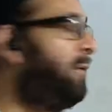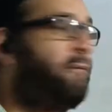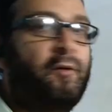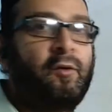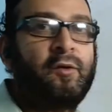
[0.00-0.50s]
the
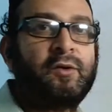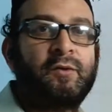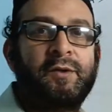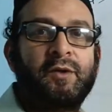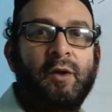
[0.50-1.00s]
force
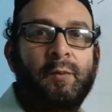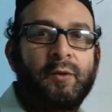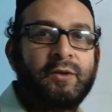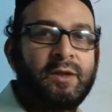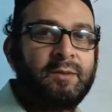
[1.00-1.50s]
which
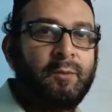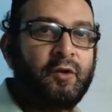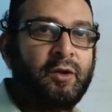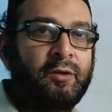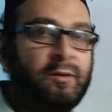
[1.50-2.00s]
opposes
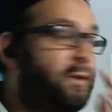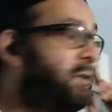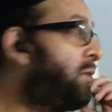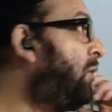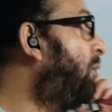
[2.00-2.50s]
motion is